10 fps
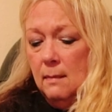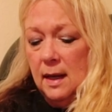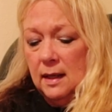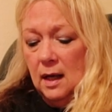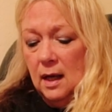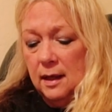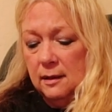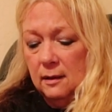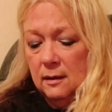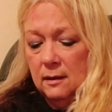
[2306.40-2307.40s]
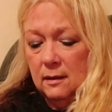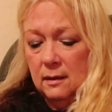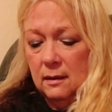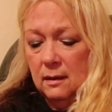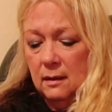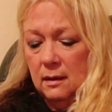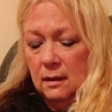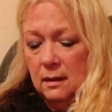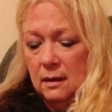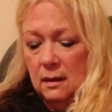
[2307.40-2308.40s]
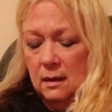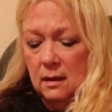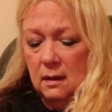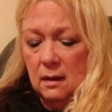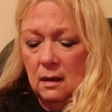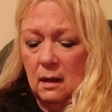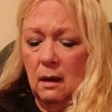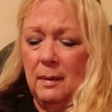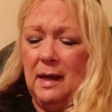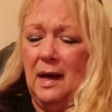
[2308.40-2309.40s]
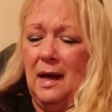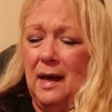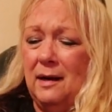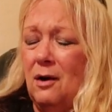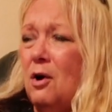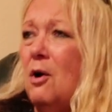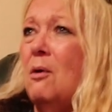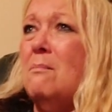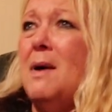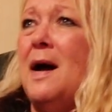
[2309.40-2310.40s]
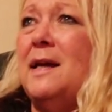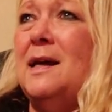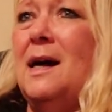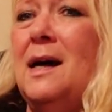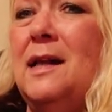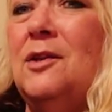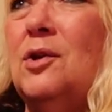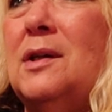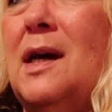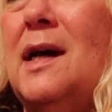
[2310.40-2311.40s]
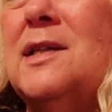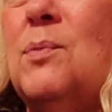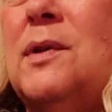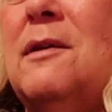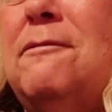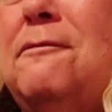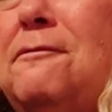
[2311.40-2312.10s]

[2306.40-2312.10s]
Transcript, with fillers: my god. Oh. Is that oh blood? God. oh that? my god, look guys, what the